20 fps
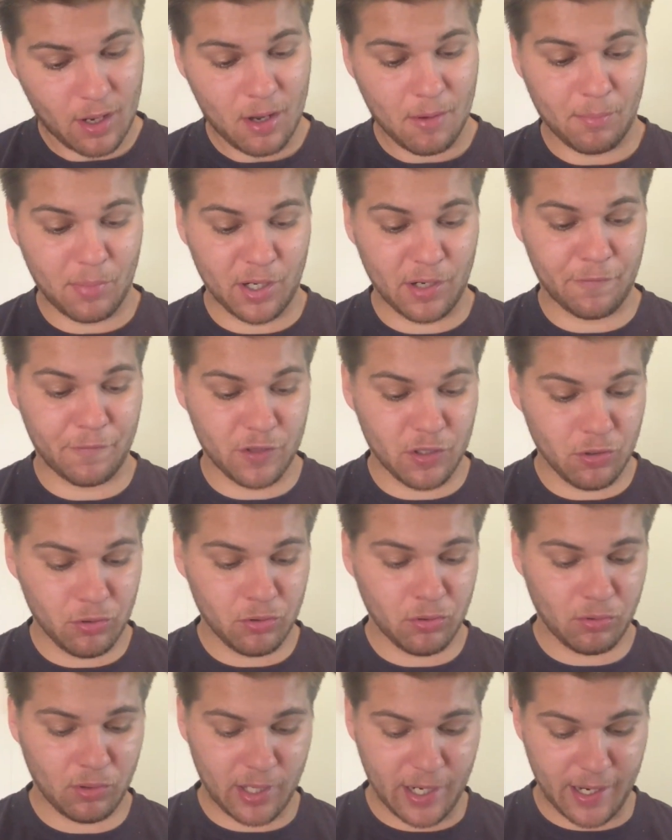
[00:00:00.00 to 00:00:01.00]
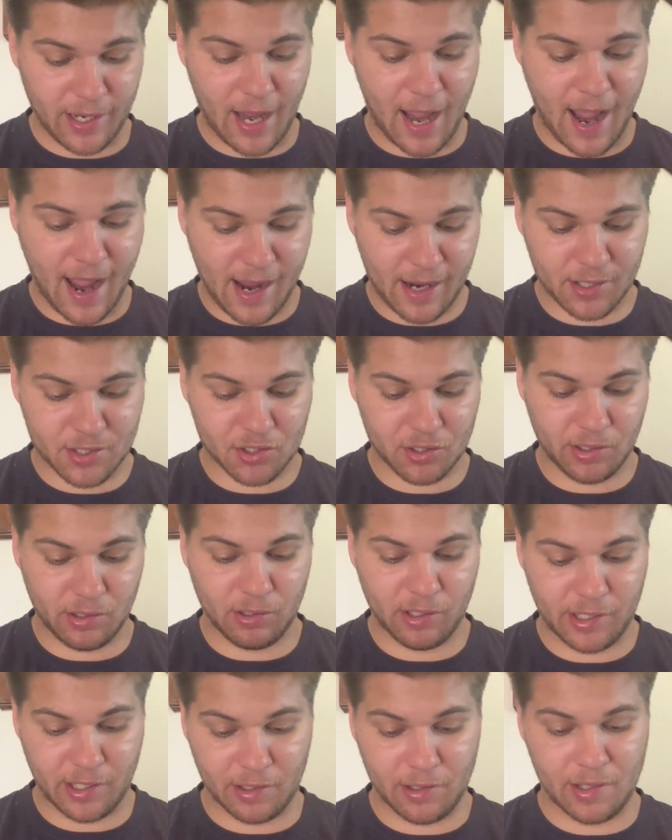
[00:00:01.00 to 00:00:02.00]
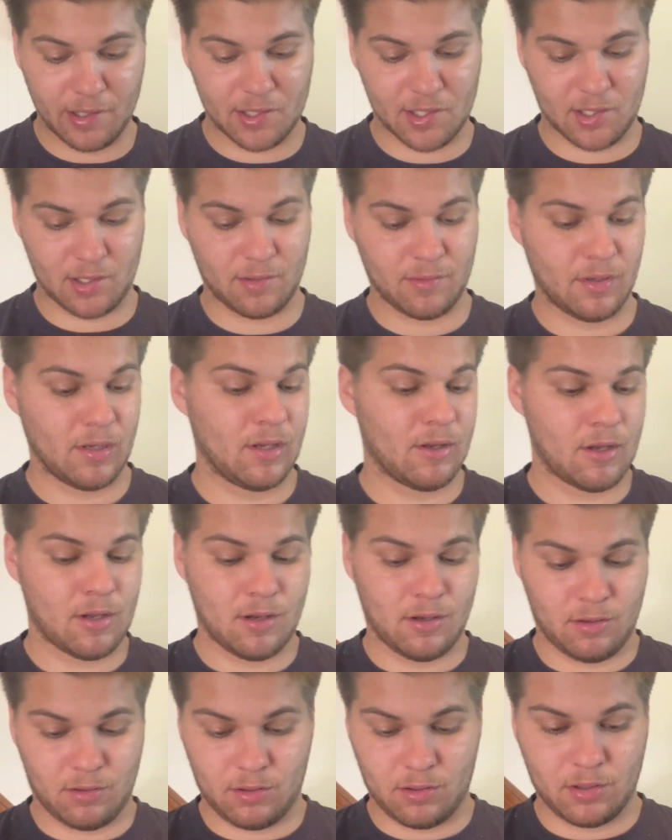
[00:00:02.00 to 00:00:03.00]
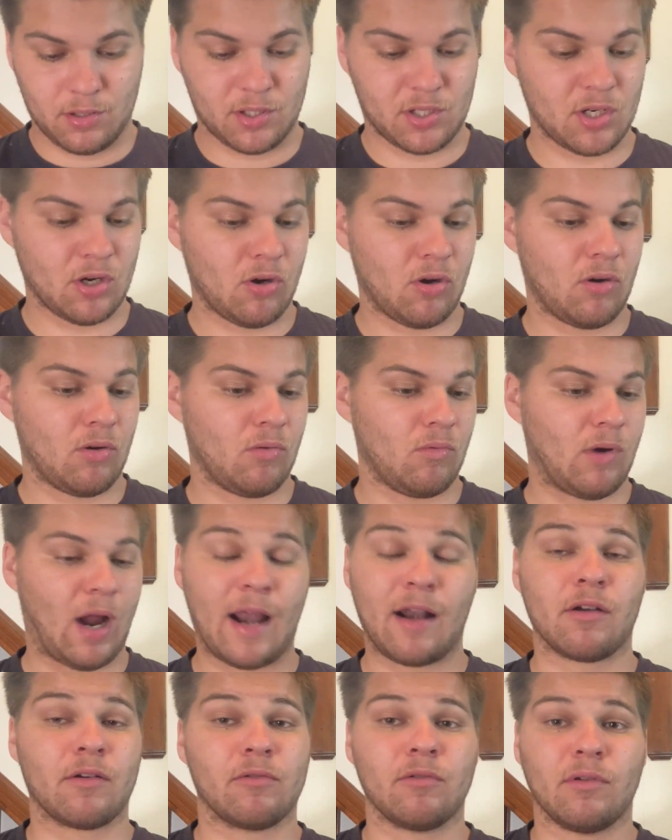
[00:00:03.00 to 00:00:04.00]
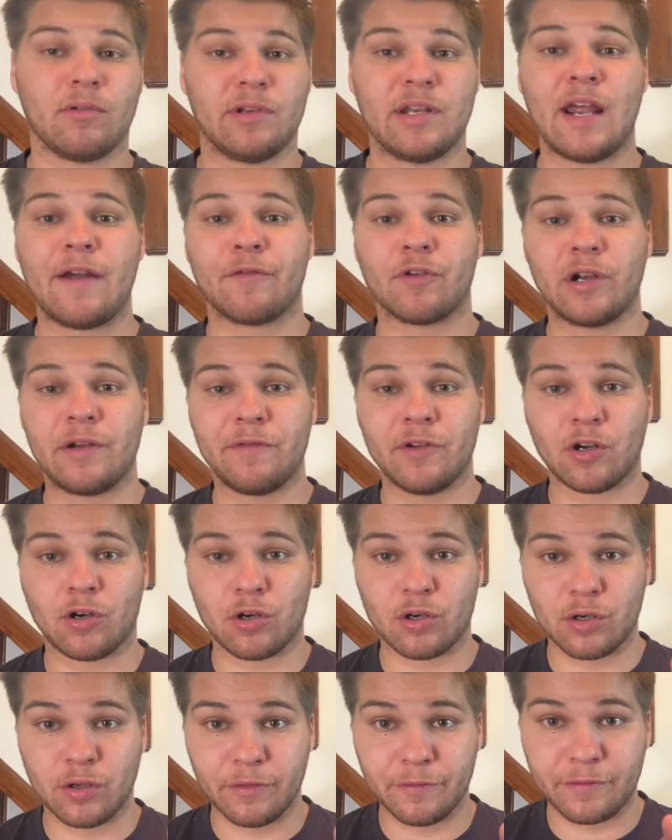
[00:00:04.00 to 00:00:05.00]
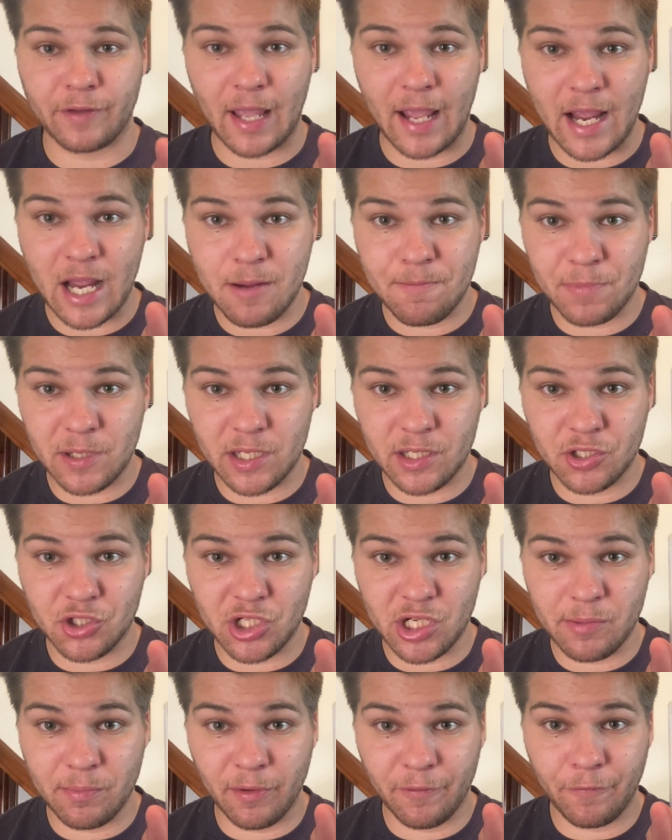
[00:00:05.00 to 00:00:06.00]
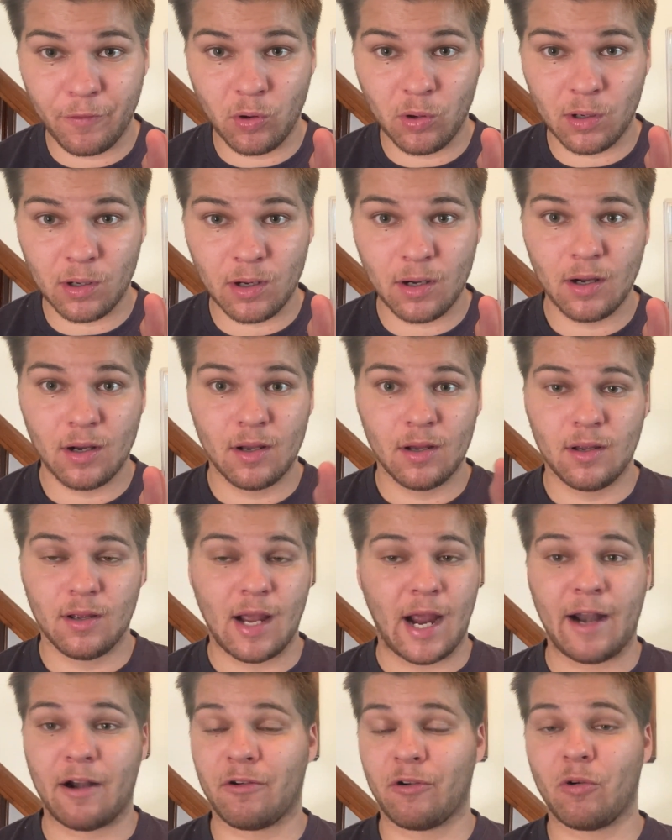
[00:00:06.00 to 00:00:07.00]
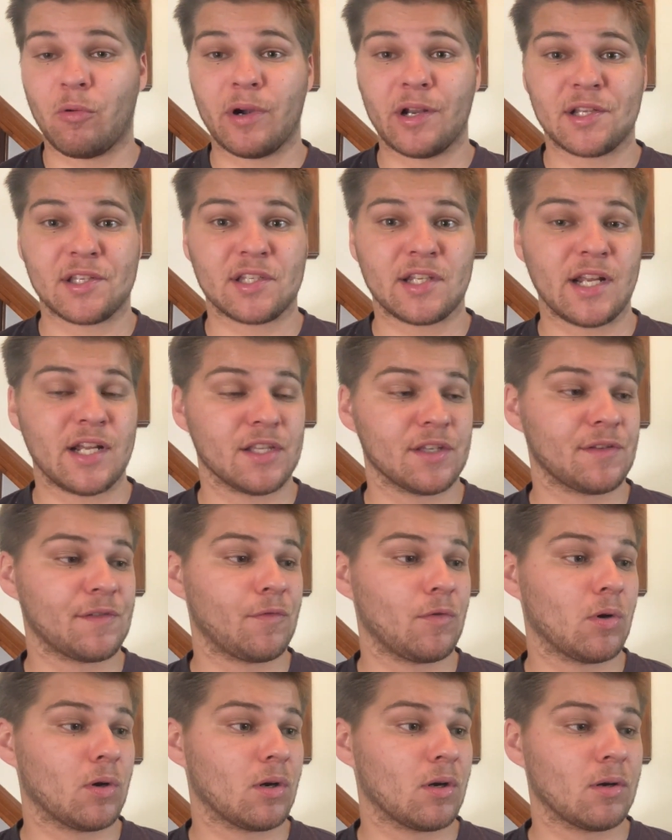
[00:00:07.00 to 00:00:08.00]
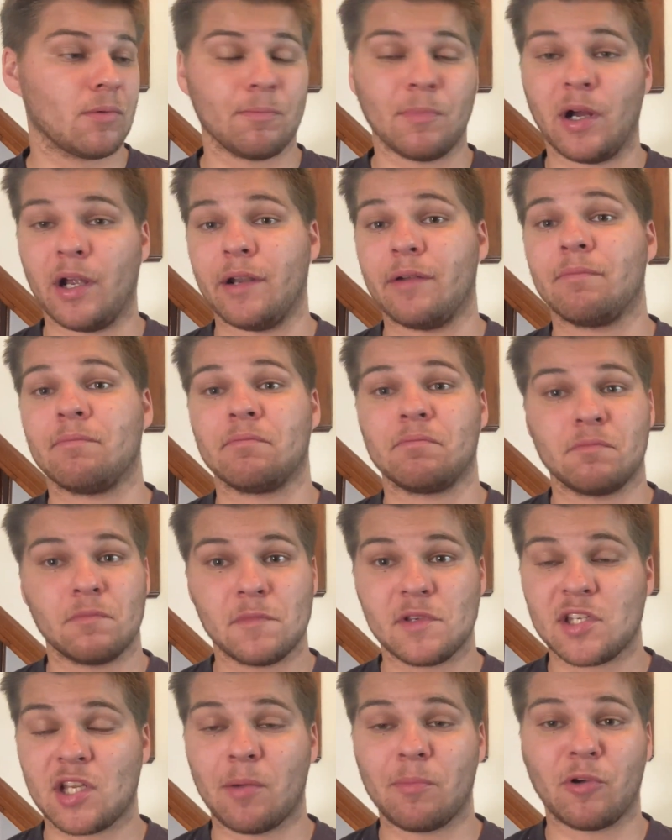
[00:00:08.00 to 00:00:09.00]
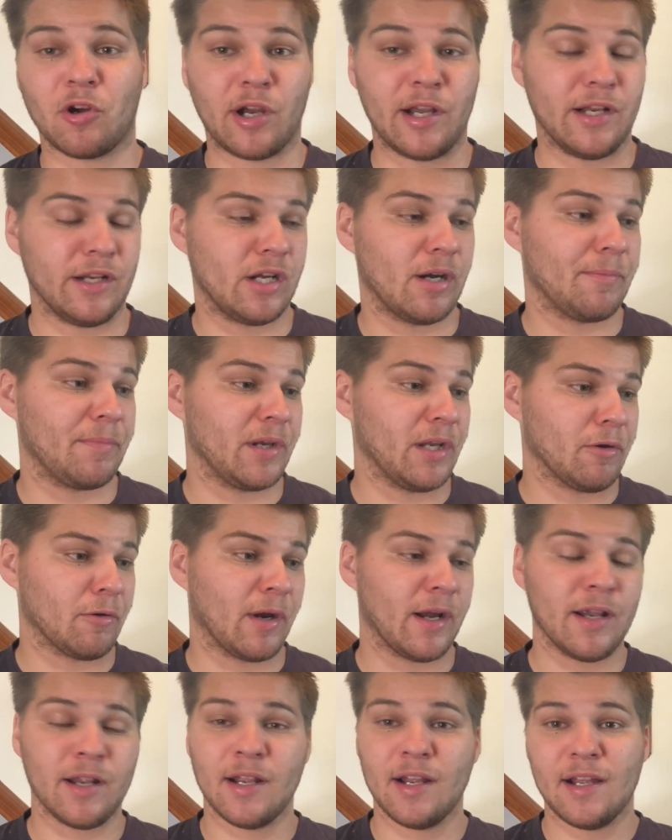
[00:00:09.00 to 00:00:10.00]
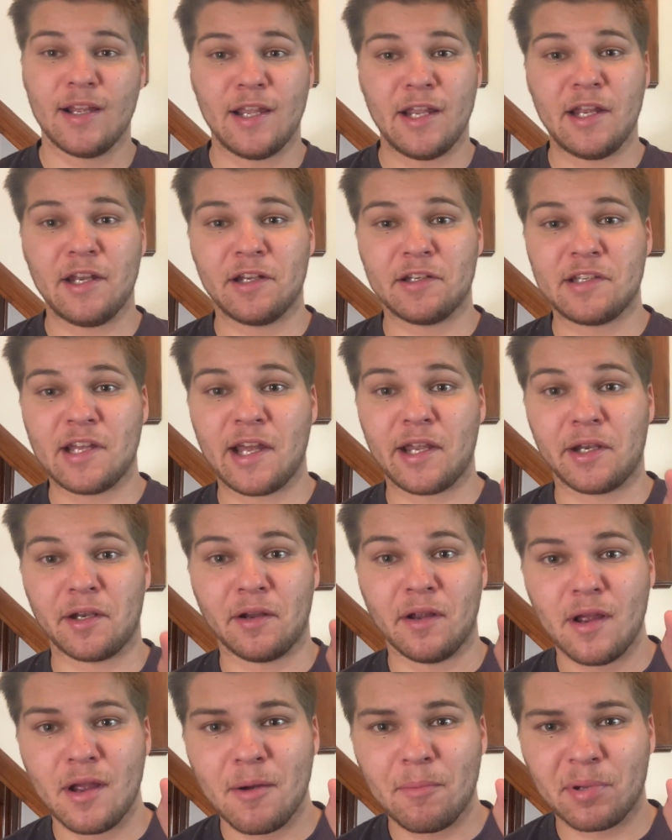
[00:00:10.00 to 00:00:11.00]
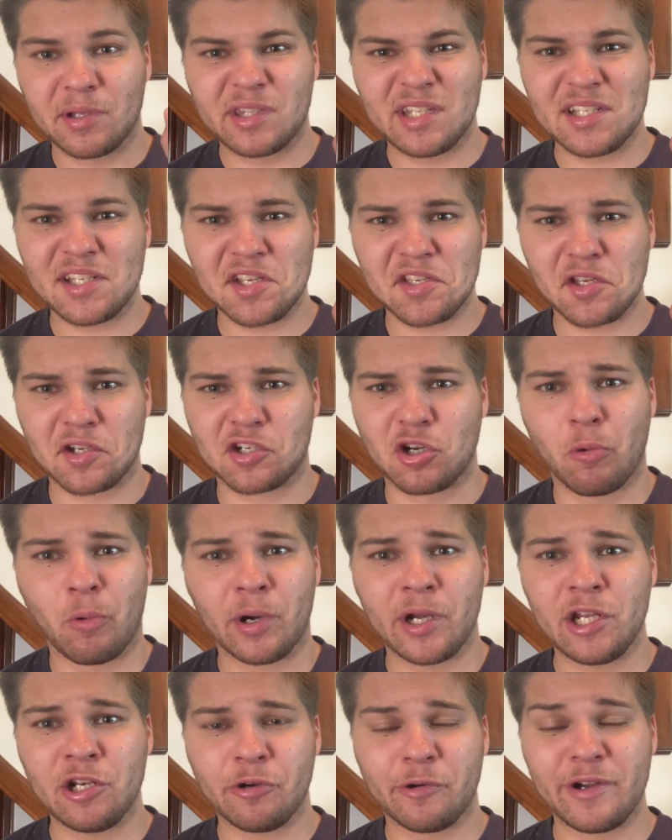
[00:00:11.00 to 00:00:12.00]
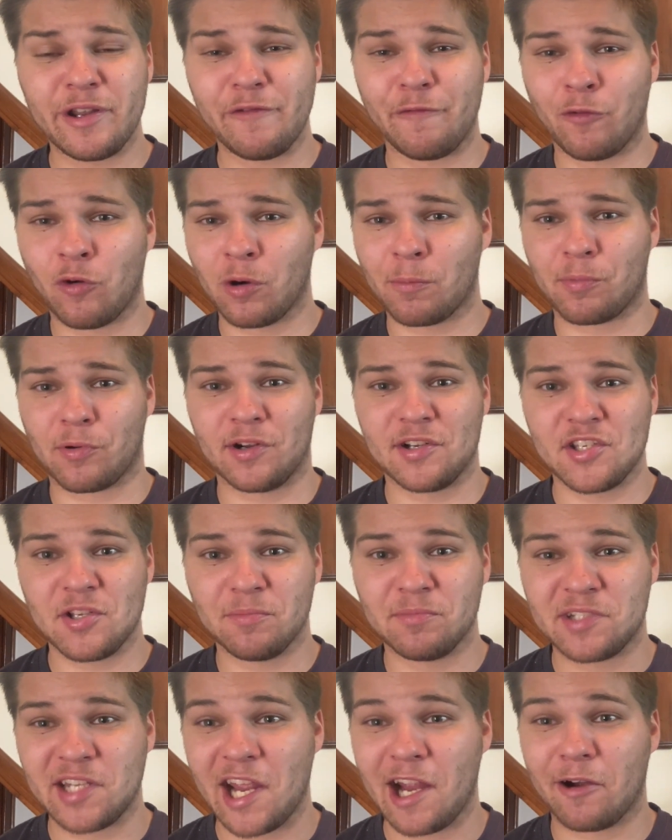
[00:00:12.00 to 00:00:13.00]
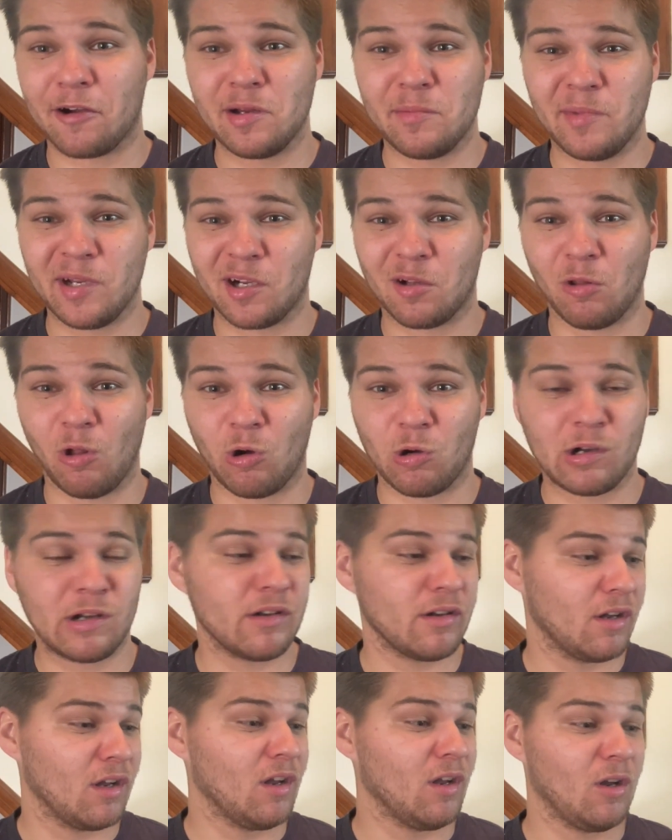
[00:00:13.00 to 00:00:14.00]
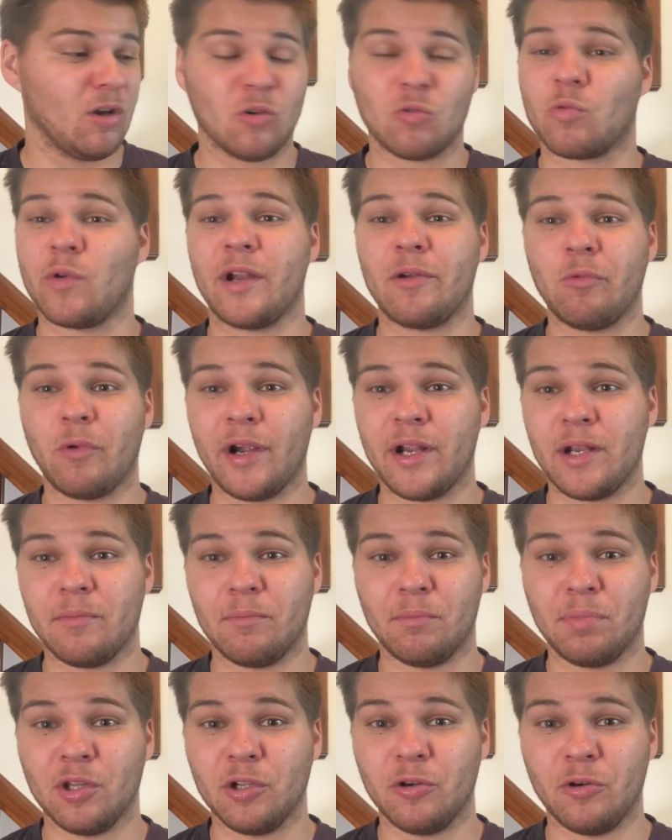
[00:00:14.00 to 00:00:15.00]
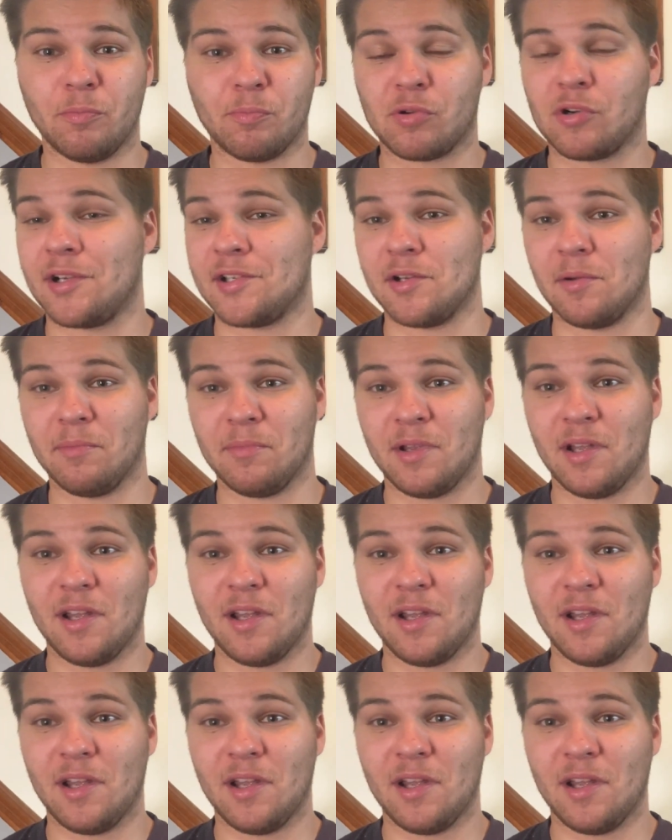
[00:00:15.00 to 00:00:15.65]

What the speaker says: but if you like actually look at this, so I don't know, never even heard of APG before. I don't know what it stands for, but some grading company, right? In a 10. But this is a 2024 Prism Terry McLaurin red, white, and blue Prism.